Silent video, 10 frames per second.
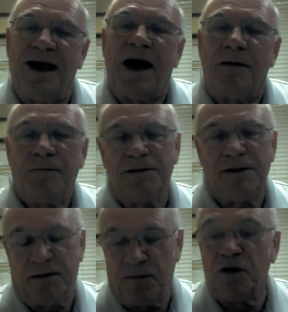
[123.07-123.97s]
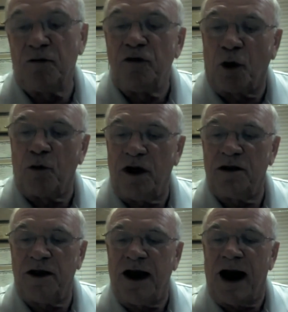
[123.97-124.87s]
Yeah, there
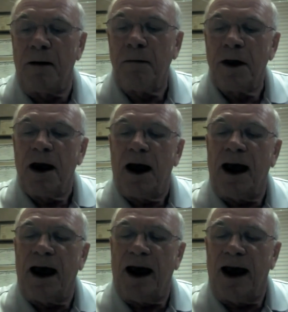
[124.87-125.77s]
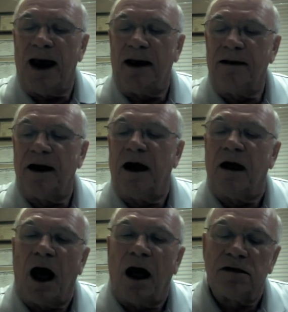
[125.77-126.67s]
really are. And
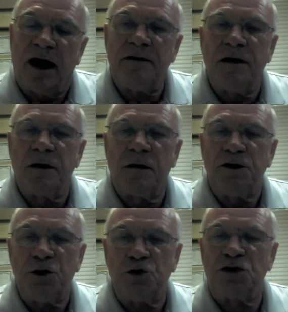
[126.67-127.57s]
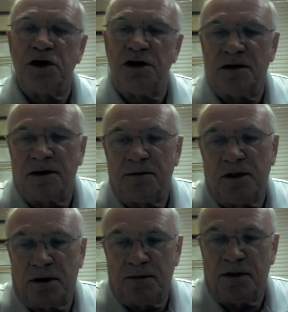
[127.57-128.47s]
a lender, usually
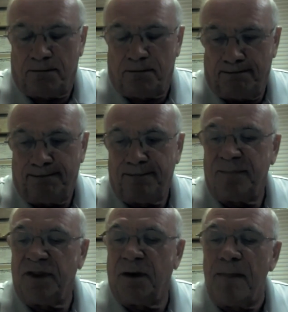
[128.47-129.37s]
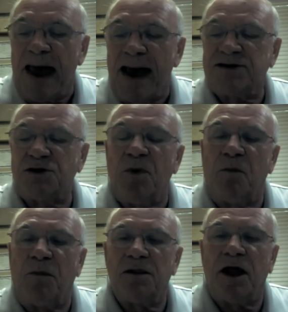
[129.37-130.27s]
the
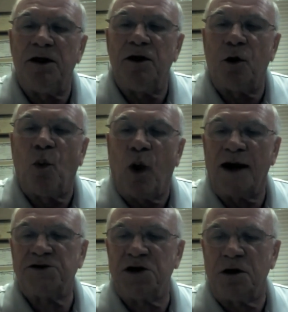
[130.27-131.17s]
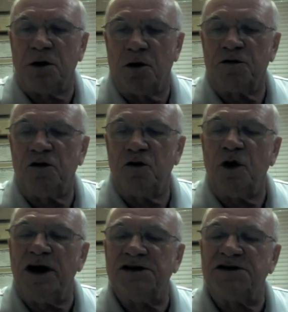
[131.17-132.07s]
maximum a lender wants to go
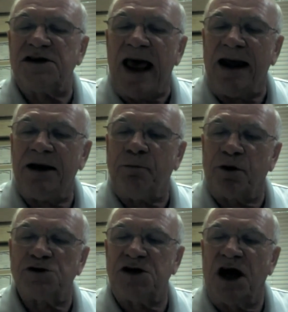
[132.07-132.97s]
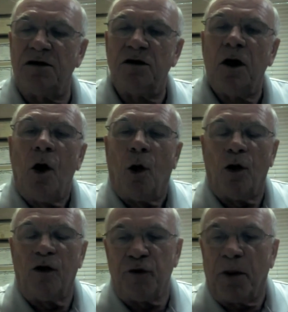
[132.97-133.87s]
to is 80%,
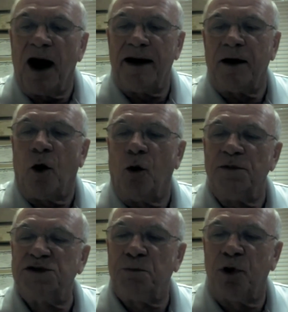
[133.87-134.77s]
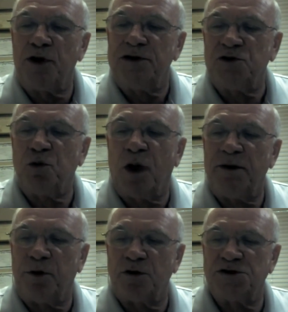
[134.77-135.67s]
or if you're buying a home, it's putting
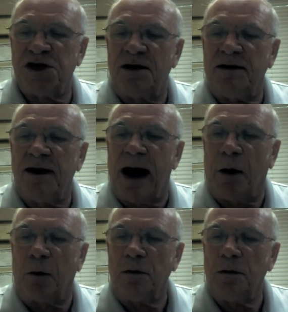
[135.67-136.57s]
20% down,